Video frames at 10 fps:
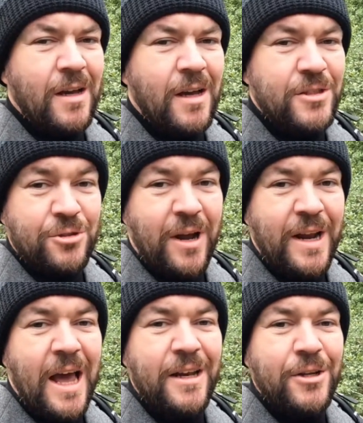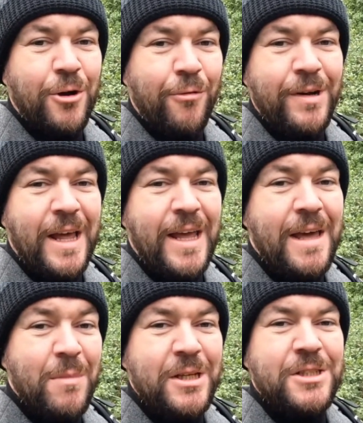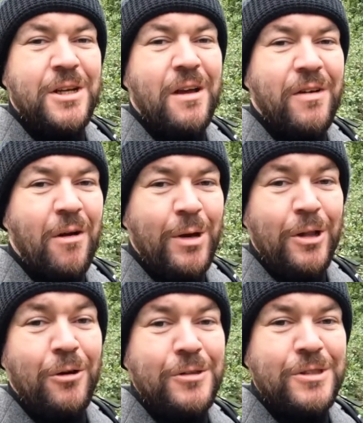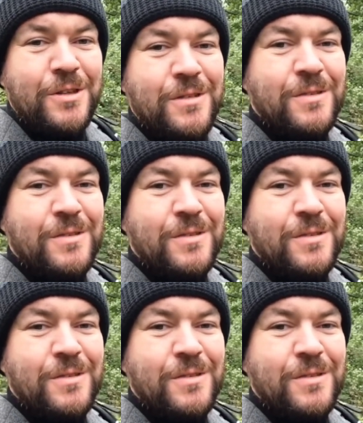And try and add a current day image of how it looks.